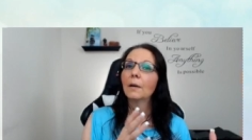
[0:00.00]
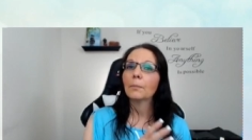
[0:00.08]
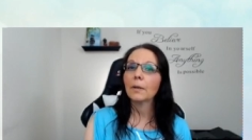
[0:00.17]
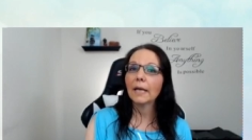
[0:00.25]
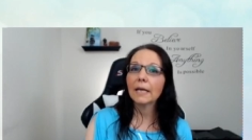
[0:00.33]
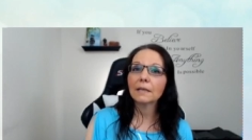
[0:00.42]

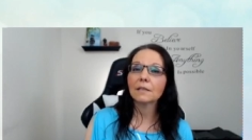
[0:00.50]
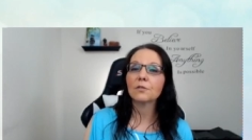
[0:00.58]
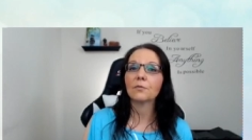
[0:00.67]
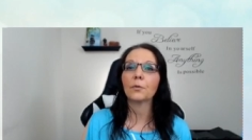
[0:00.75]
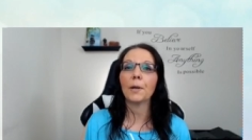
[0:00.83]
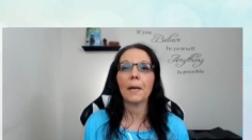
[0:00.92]

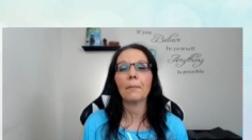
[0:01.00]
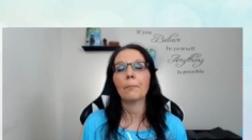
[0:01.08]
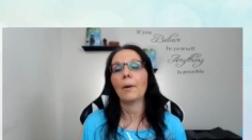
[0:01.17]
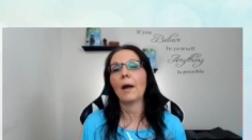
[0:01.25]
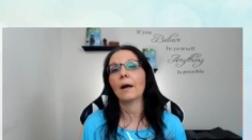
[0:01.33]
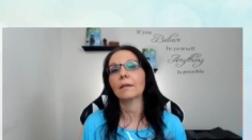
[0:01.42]
playlist for
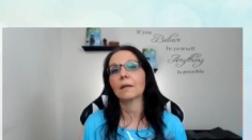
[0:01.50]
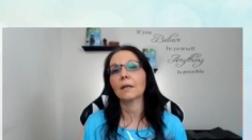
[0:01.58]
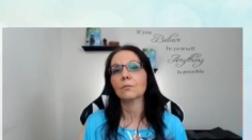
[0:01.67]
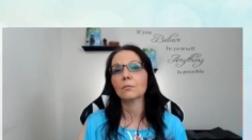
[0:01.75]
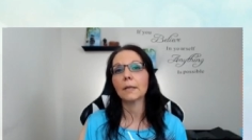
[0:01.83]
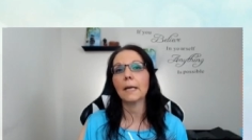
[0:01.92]
empath that
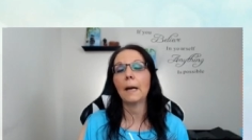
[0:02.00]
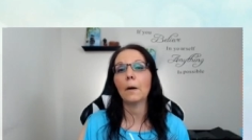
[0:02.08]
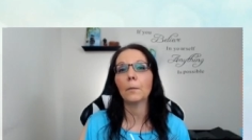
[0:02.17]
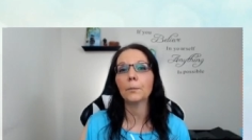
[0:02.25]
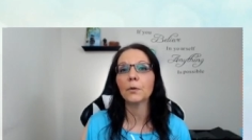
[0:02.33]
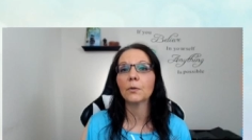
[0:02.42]
can really
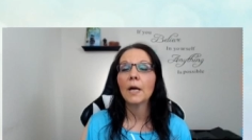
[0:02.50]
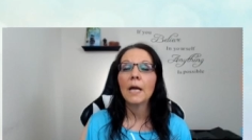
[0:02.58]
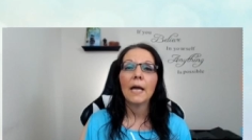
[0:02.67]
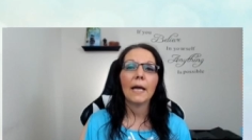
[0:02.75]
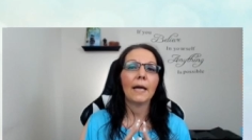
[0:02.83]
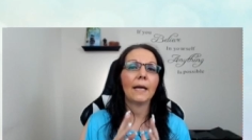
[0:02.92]
help you.
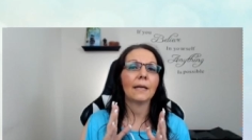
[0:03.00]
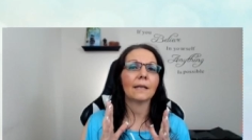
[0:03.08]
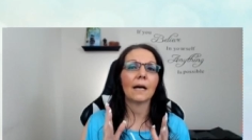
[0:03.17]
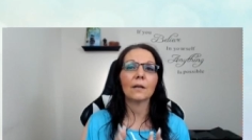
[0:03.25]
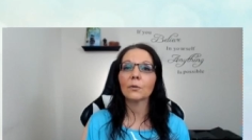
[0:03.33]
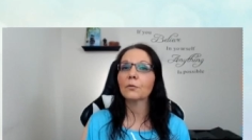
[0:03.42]
And
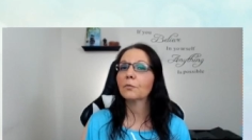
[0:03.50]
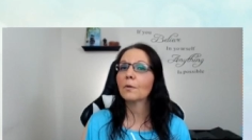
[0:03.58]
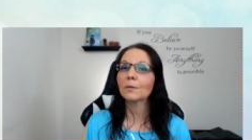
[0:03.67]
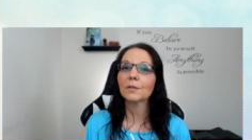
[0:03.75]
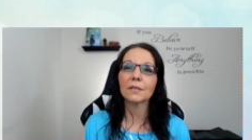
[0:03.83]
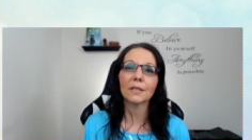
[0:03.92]
I look
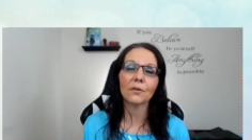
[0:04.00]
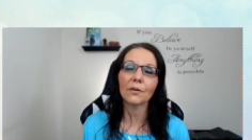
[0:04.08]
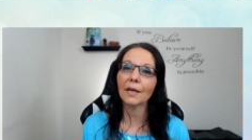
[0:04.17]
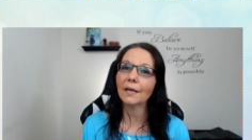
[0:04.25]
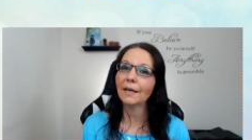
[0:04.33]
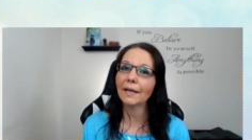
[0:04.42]
forward to seeing you
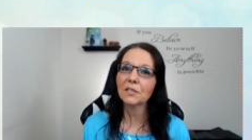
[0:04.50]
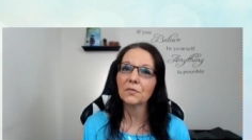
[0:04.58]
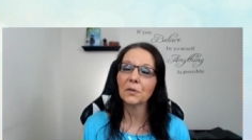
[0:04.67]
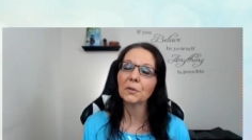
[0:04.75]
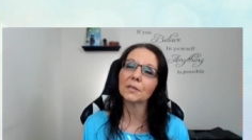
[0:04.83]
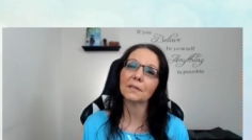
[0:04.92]
again in the next
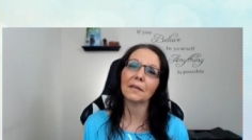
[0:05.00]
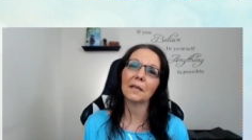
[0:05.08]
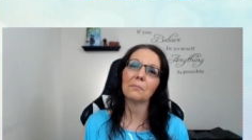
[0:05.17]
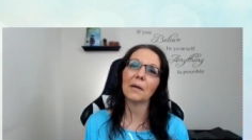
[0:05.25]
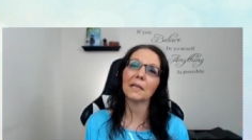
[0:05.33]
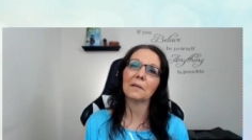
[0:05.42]
video. Until
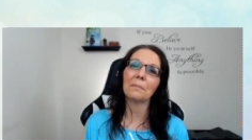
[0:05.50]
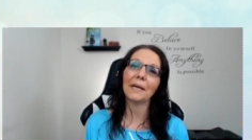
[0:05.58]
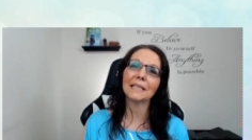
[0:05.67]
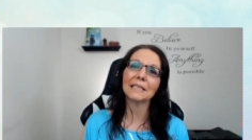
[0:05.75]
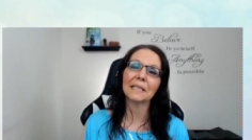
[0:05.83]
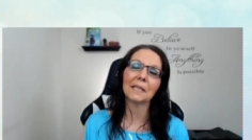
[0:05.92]
then, make an
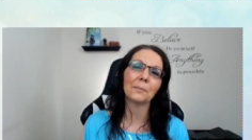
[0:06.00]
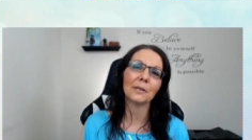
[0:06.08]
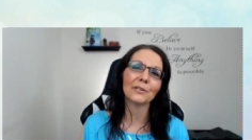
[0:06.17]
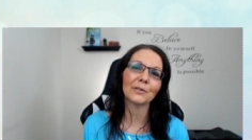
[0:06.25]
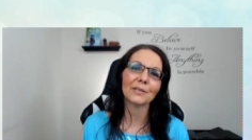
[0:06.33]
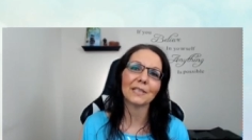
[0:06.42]
amazingly
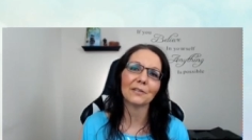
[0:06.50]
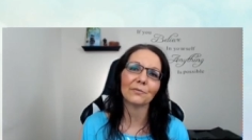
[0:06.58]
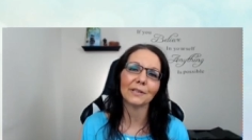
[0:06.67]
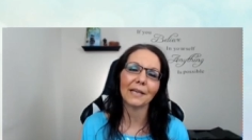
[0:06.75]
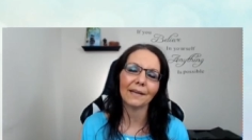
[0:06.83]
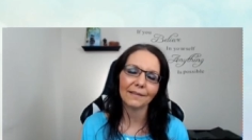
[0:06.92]
abundant,
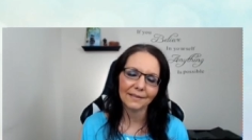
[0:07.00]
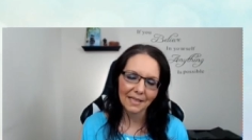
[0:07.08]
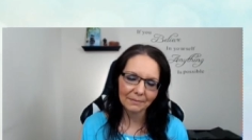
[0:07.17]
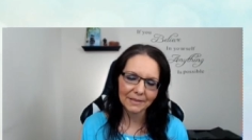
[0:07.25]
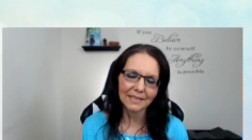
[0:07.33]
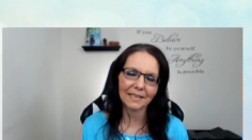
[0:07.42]
successful day.
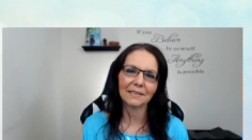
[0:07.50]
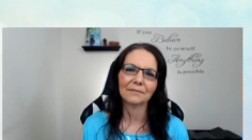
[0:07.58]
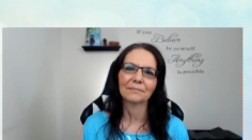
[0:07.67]
Namaste.